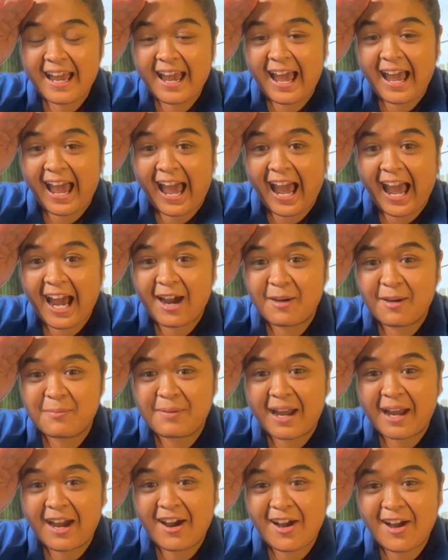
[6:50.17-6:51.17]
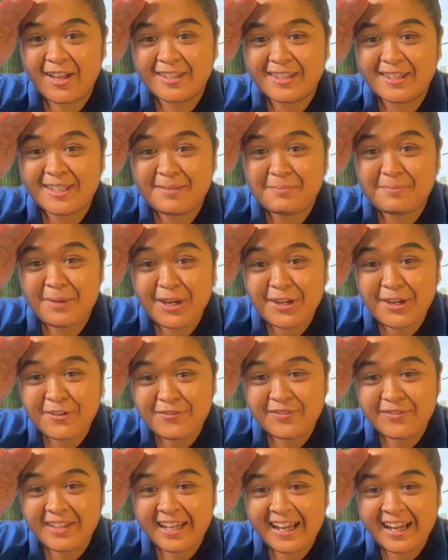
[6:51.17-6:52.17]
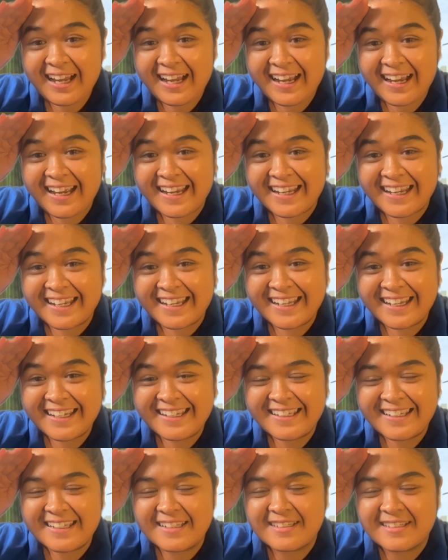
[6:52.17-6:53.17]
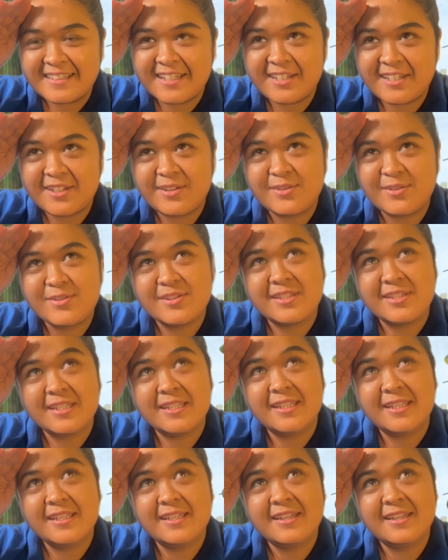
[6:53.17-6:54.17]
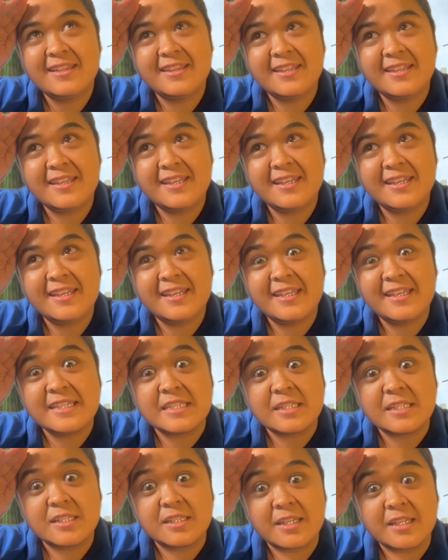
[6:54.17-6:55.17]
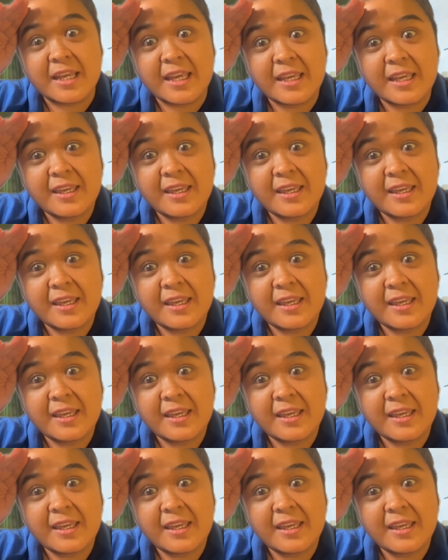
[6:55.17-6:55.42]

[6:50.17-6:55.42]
How about the butterfly? Did you see the snake?